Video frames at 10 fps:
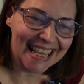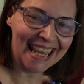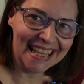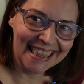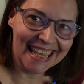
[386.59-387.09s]

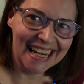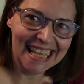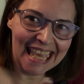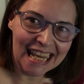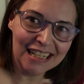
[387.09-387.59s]
and then
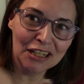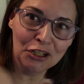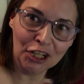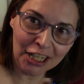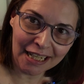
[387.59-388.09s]
get
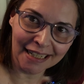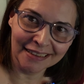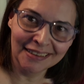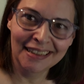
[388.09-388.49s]
cooking.